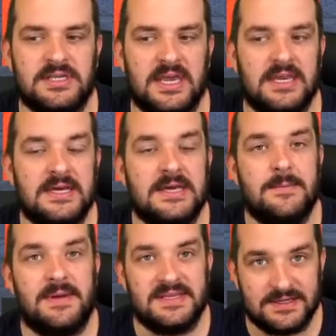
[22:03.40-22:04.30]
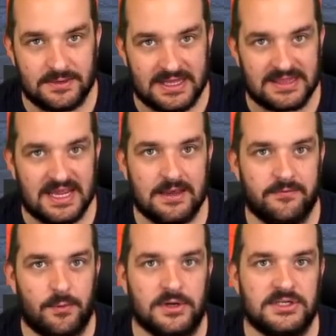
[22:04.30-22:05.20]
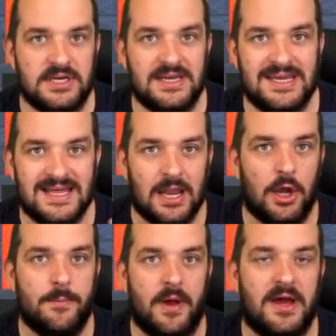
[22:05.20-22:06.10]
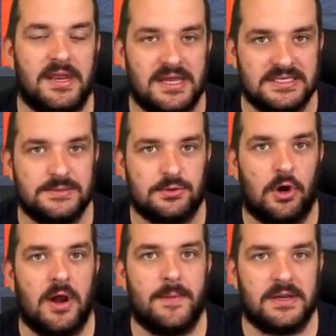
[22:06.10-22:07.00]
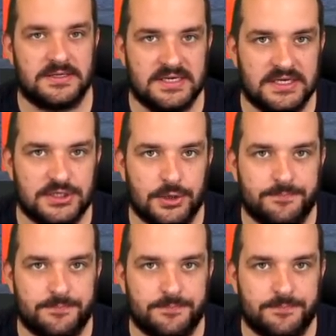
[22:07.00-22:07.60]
in. But until then, thank you for watching. Hit that like button, hit subscribe, and I'll see you soon.